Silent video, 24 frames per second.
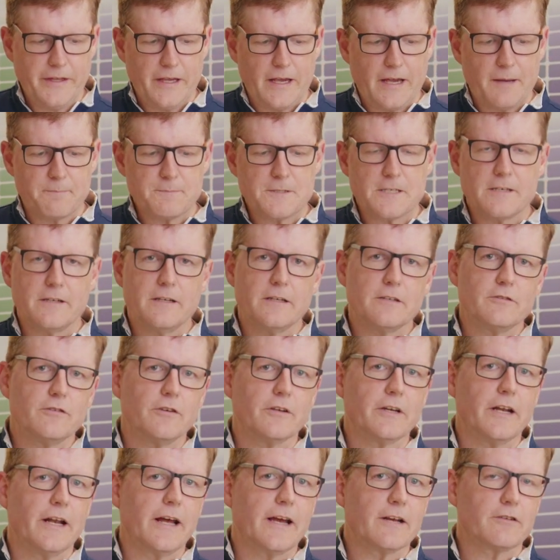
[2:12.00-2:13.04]
Epson is
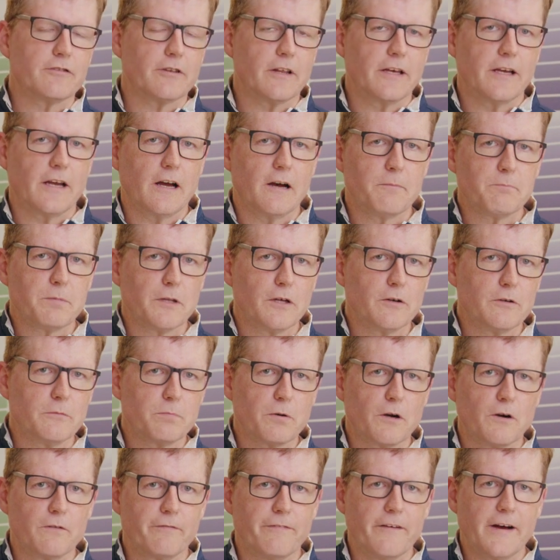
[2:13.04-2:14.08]
you can actually upload
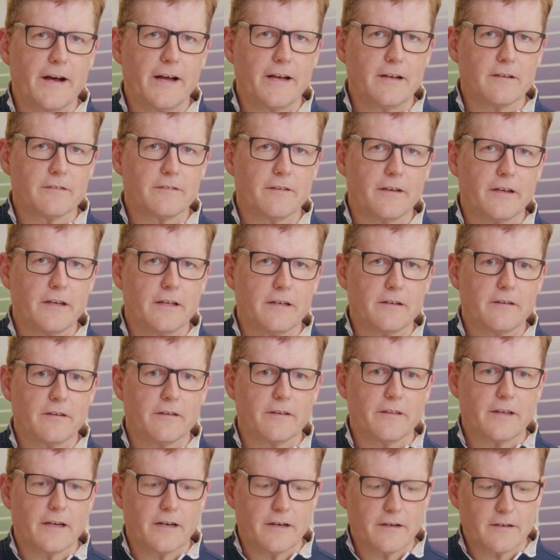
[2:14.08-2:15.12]
profiles
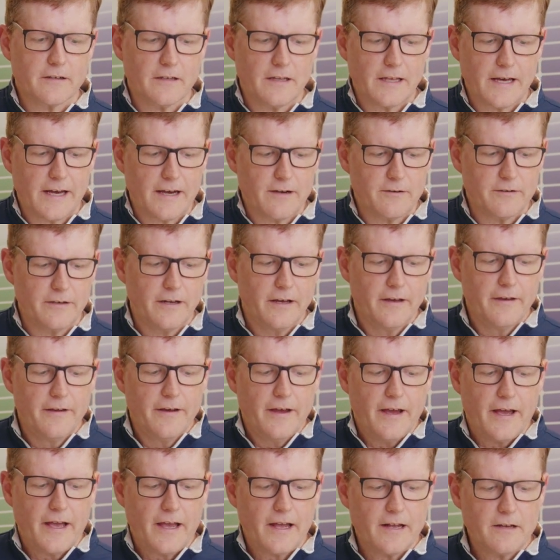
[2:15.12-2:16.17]
into their cloud,
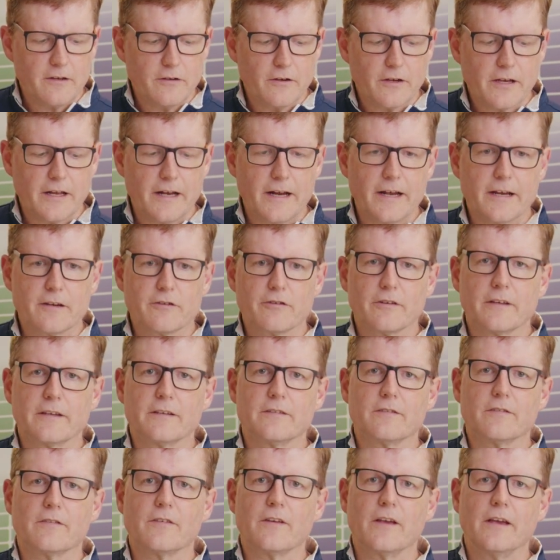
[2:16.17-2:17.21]
and you can actually
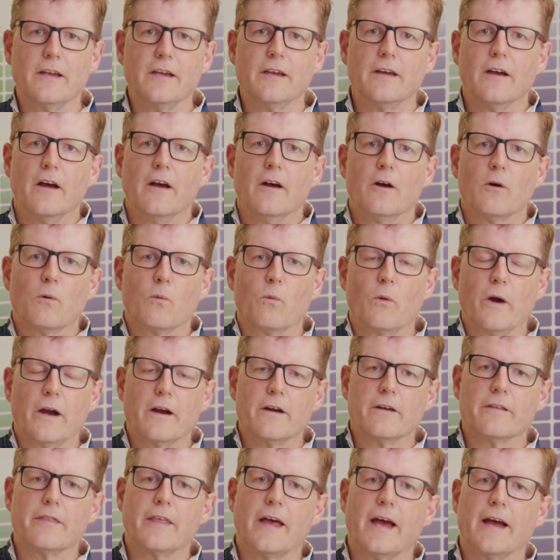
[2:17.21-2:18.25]
see
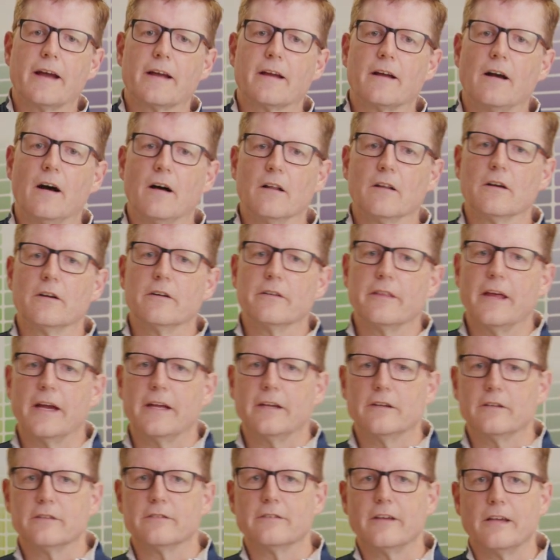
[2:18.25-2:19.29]
where that color
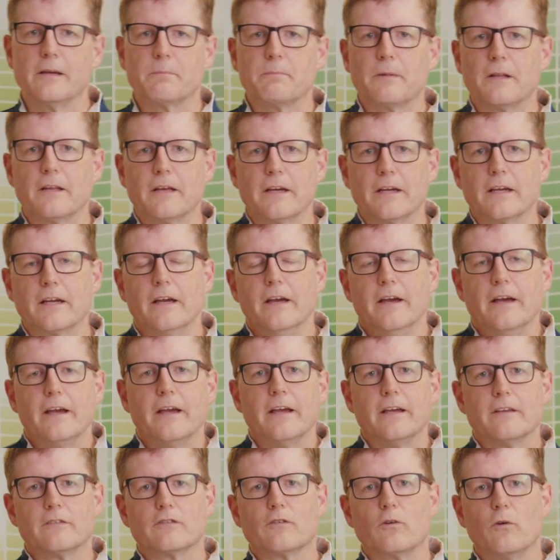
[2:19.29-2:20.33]
that you're sampling
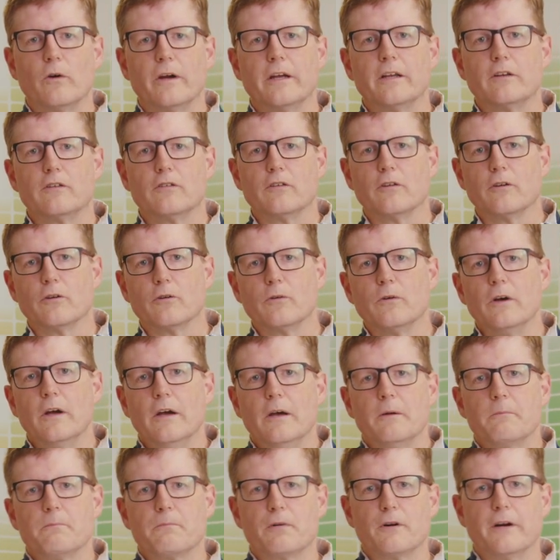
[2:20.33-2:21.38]
is going to
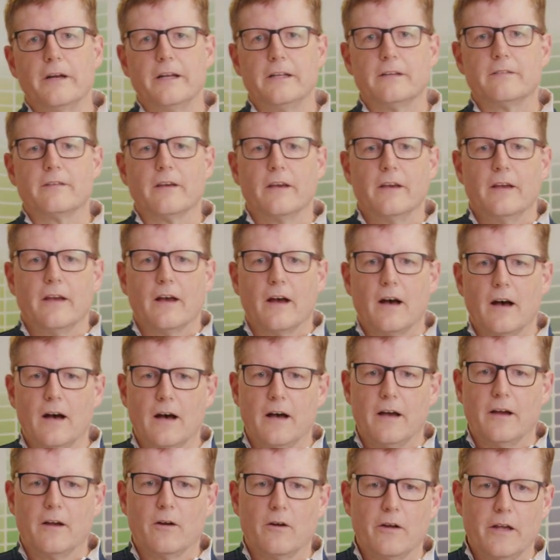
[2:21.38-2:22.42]
print,
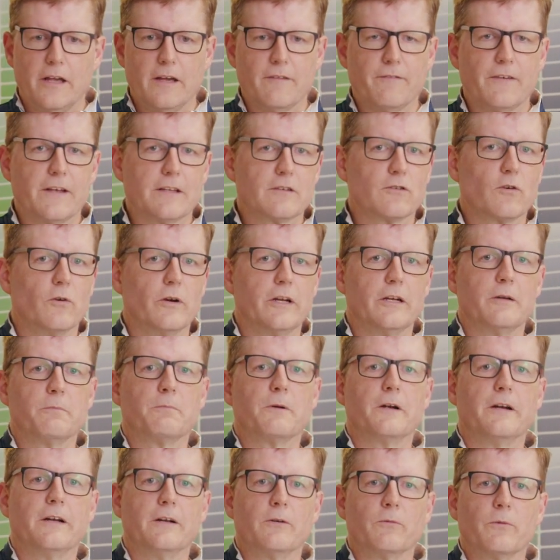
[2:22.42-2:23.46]
uh, if it's going to
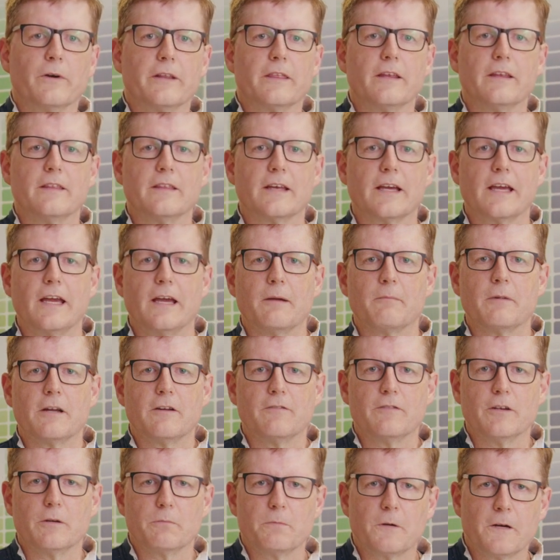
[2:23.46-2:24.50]
print within the gamut
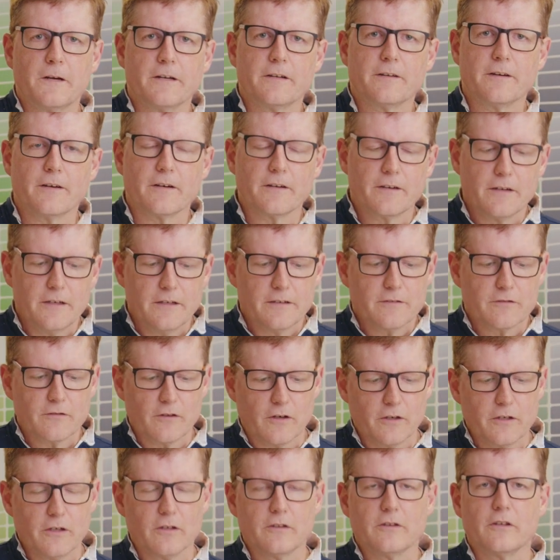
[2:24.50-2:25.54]
of your printer.
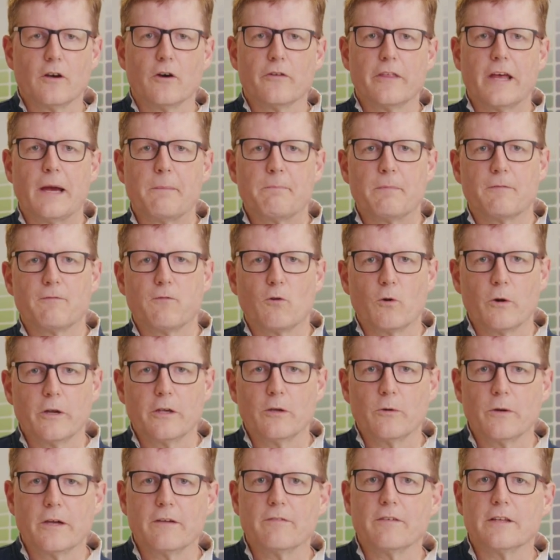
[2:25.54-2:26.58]
So you'll know that before
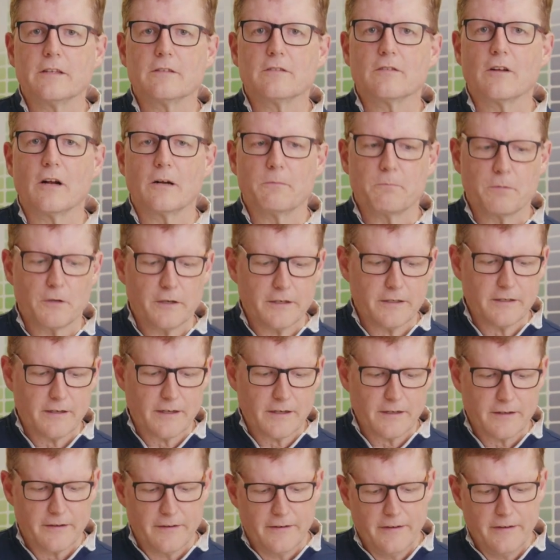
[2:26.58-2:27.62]
you even start printing.